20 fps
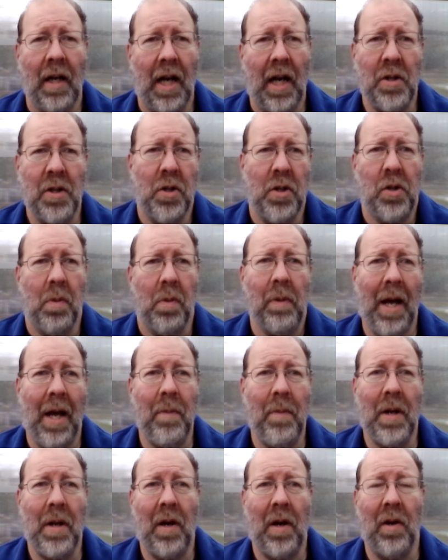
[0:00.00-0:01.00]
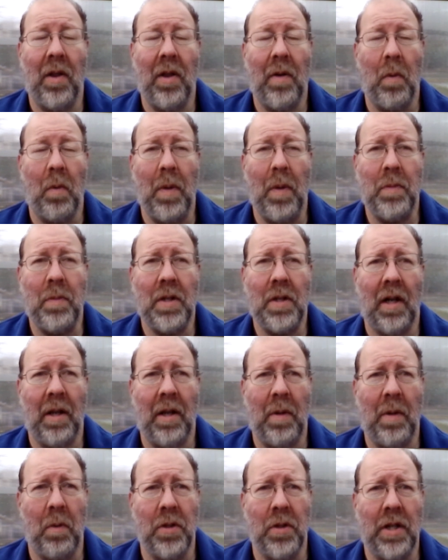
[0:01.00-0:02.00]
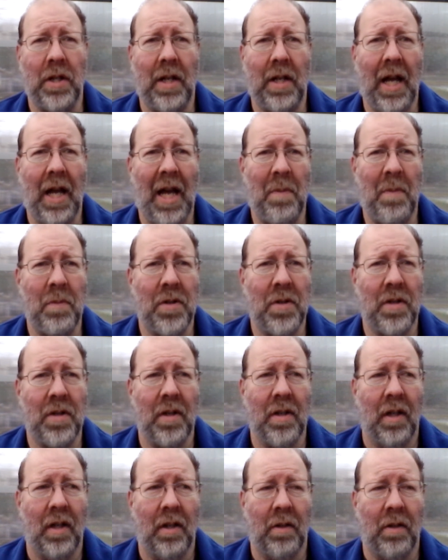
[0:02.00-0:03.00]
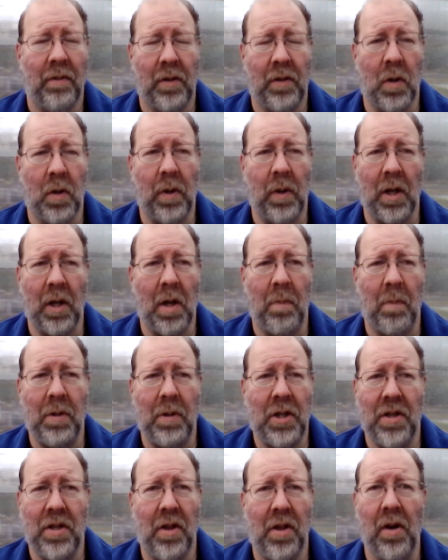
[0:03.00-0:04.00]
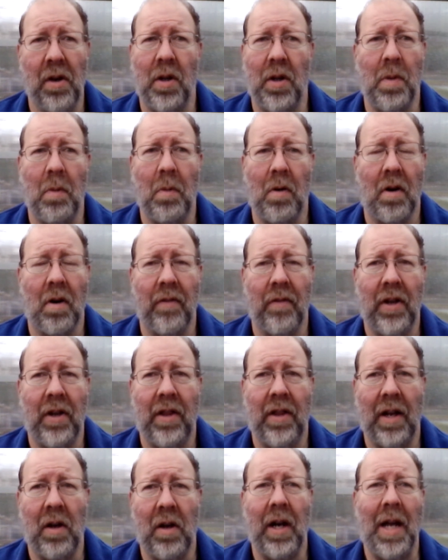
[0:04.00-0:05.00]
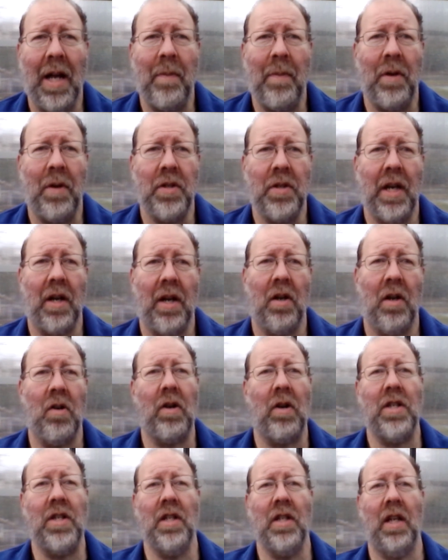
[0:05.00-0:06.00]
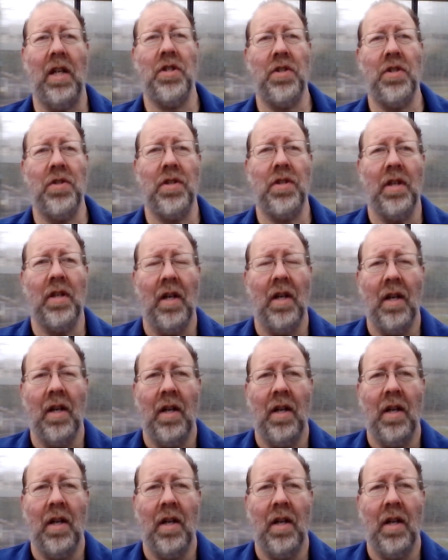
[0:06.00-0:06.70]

They just stuck my name down on their website. They wanted names to go in the competition, thought no more of it. They got an email saying, congratulations,